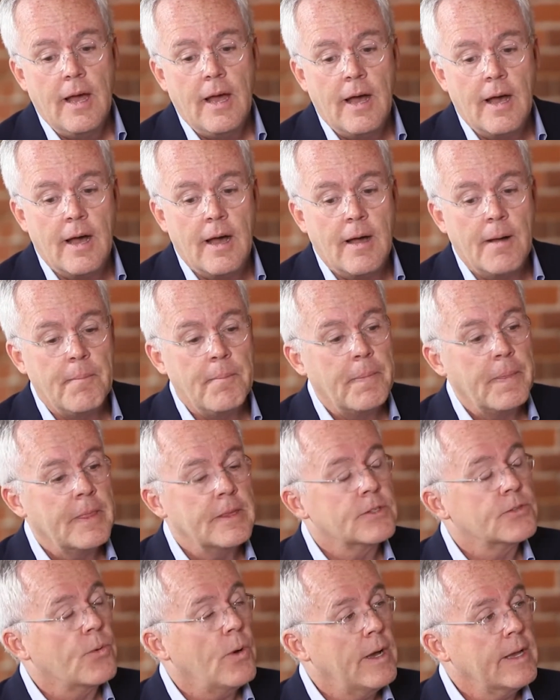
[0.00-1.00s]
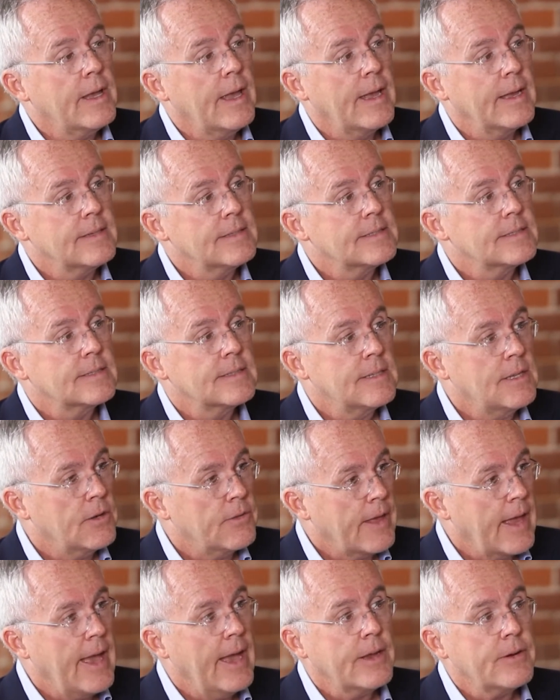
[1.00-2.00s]
Swan-Ganz,
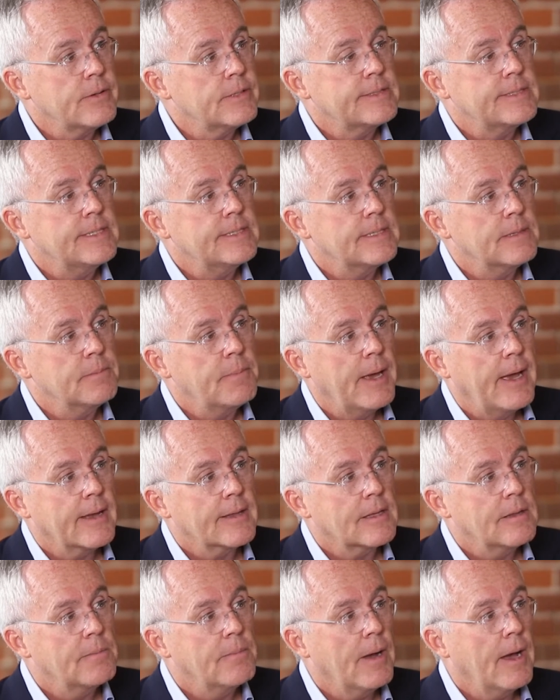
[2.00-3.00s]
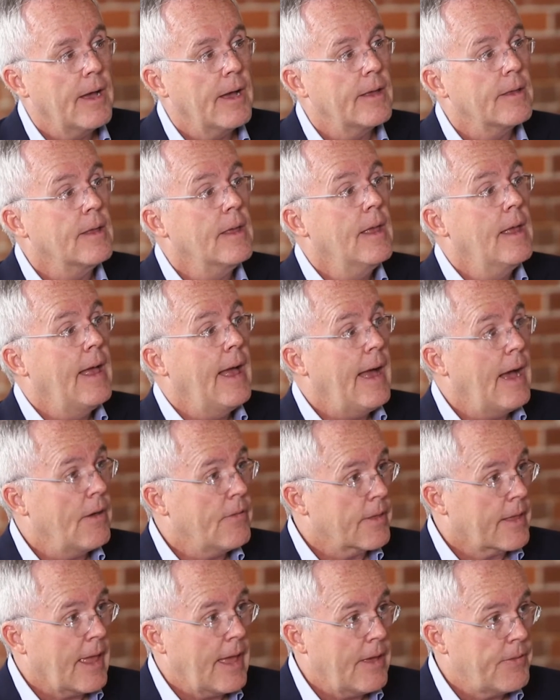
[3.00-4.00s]
the accuracy is impacted by how
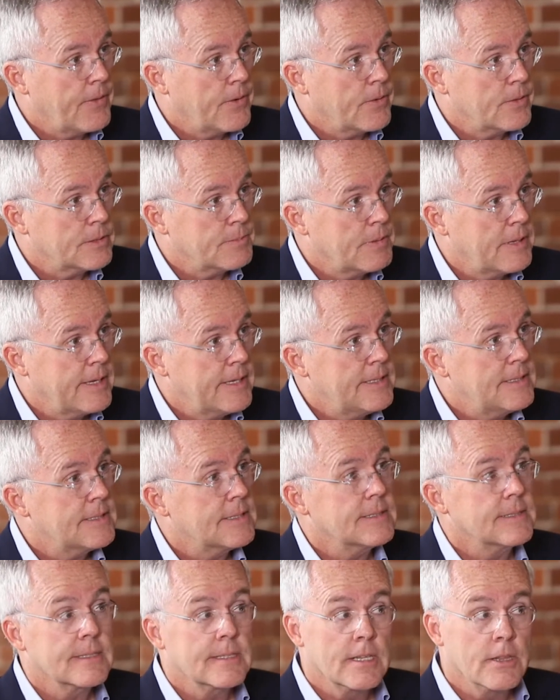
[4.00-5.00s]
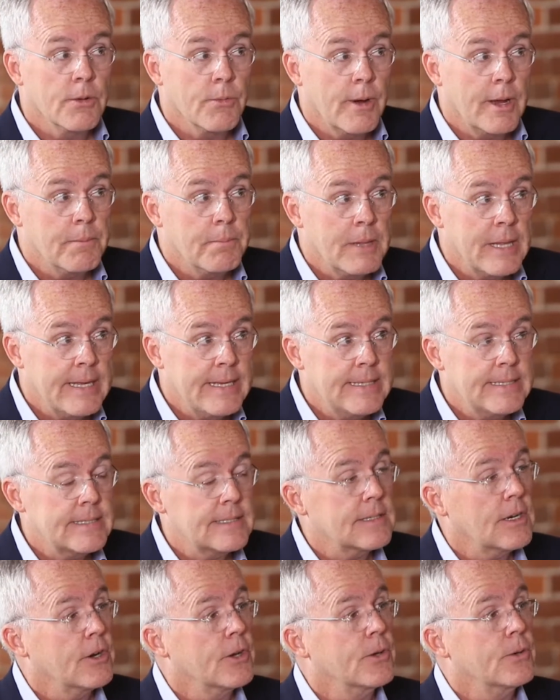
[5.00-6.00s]
the catheter is placed. Is it in the right
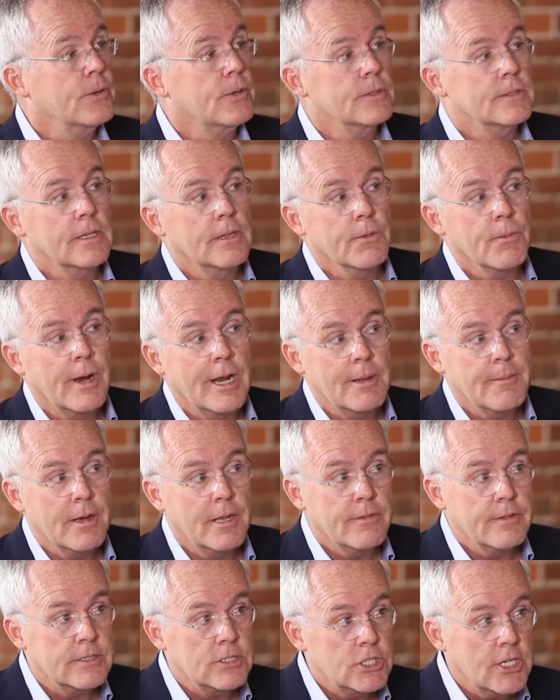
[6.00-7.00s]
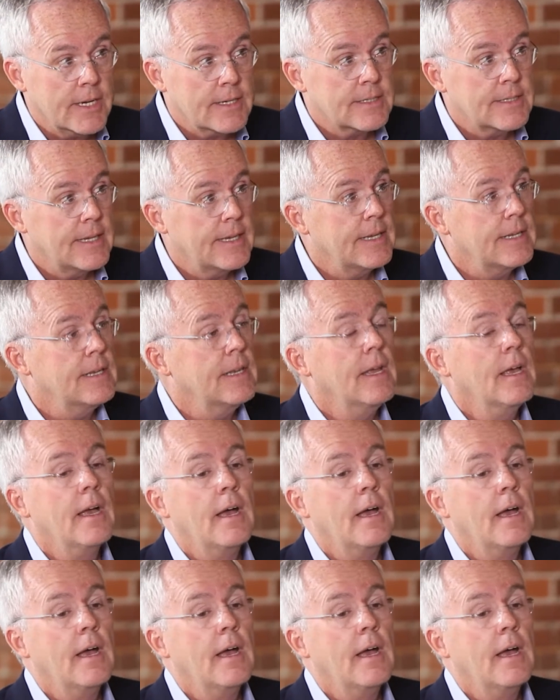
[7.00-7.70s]
place? Are you using the right amount of injectate?